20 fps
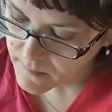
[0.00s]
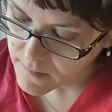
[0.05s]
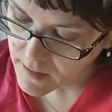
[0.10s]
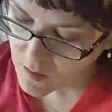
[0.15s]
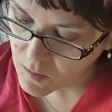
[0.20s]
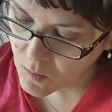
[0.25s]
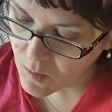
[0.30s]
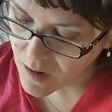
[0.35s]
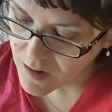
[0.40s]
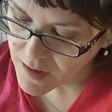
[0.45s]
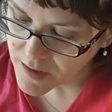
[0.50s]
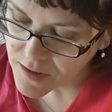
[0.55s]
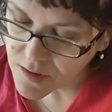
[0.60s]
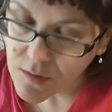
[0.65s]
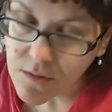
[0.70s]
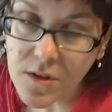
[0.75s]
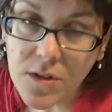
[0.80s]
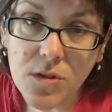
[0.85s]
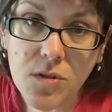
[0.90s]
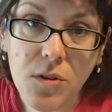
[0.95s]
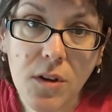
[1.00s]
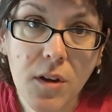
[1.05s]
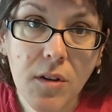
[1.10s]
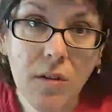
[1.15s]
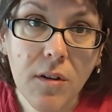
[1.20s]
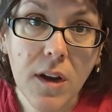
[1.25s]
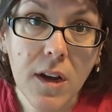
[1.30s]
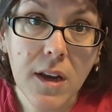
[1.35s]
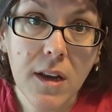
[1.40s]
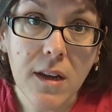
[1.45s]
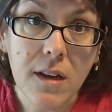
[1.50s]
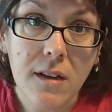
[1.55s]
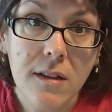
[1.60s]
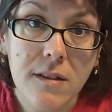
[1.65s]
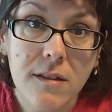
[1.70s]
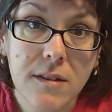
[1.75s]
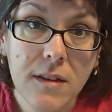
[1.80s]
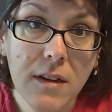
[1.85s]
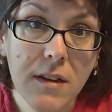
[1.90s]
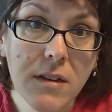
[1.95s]
while I don't enjoy
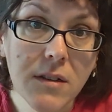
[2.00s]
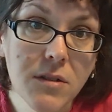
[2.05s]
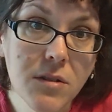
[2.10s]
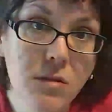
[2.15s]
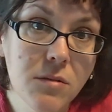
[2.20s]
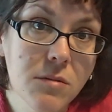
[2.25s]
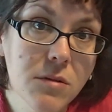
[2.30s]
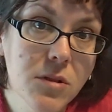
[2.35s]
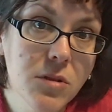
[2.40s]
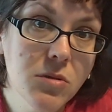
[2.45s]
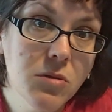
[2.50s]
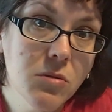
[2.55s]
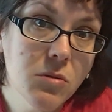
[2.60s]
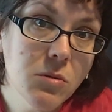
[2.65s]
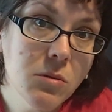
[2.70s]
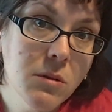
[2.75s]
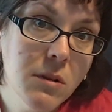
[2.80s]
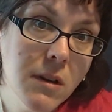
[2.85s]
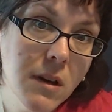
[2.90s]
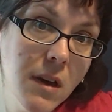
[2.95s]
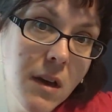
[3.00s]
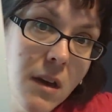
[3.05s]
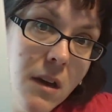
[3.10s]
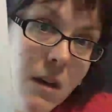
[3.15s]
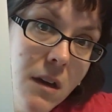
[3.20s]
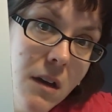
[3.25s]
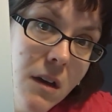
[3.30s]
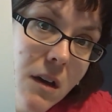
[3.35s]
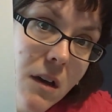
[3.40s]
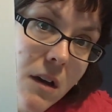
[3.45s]
gradients, I do enjoy